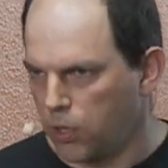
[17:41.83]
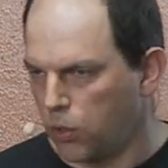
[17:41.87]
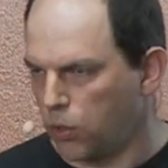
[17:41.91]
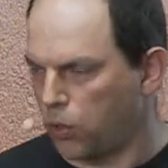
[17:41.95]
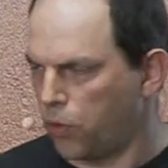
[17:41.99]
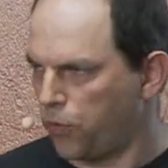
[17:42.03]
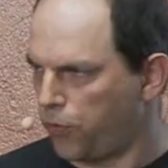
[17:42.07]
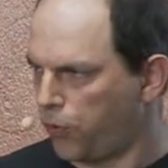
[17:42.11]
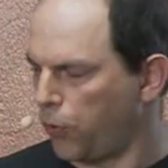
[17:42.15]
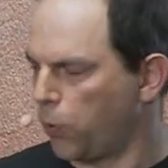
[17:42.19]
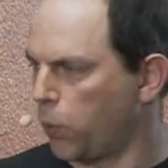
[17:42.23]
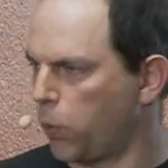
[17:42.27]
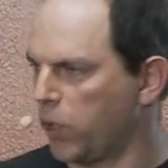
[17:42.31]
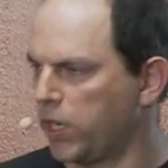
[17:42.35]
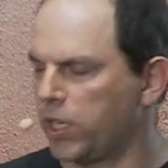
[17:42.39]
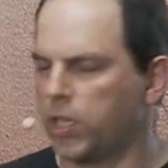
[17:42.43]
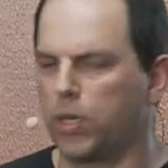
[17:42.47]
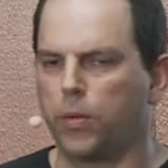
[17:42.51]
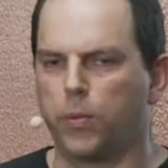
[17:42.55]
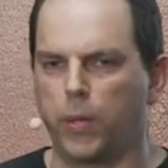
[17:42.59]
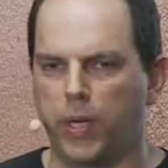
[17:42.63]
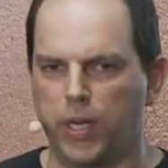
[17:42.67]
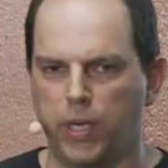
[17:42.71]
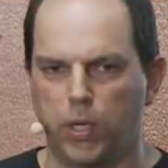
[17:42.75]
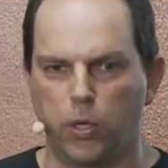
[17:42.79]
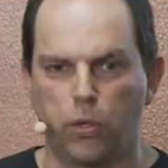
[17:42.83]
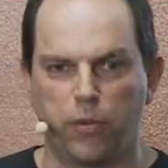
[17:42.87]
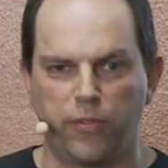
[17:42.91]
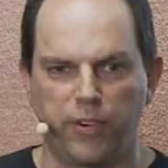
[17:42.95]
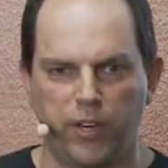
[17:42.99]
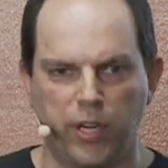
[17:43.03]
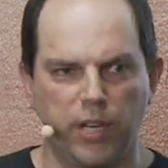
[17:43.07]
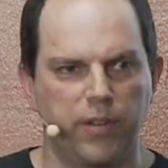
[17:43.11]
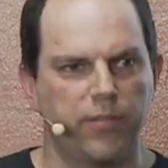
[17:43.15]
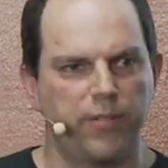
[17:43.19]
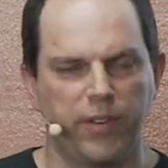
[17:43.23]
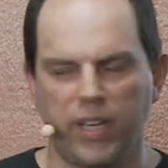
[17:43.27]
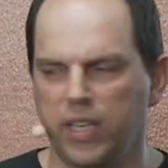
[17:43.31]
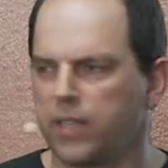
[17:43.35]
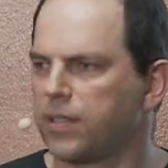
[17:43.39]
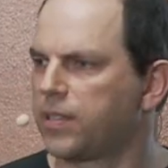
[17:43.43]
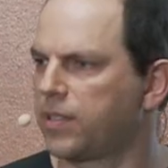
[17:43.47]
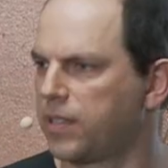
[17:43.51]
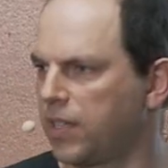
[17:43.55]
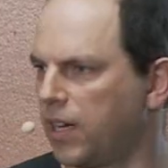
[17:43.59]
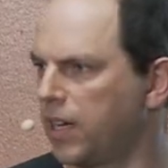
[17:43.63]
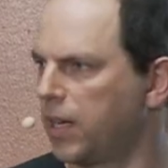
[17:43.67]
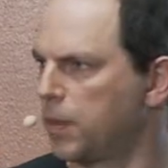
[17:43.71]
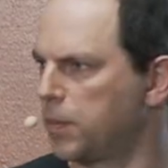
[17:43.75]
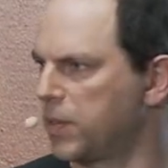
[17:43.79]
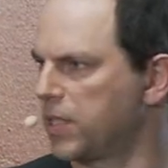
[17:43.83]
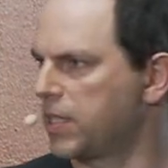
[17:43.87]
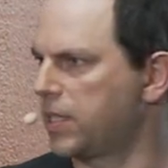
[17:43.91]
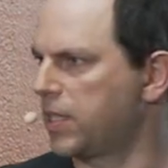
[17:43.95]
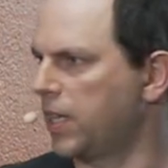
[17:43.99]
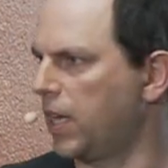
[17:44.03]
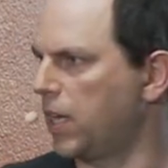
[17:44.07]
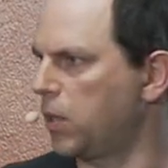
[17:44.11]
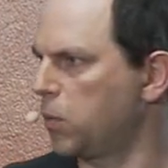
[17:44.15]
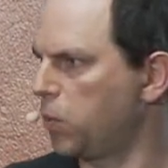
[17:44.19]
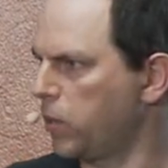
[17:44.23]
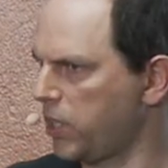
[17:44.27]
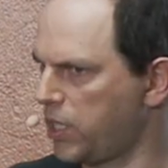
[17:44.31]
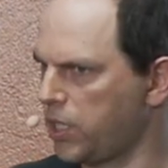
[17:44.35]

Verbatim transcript: or for windowing over event time instead,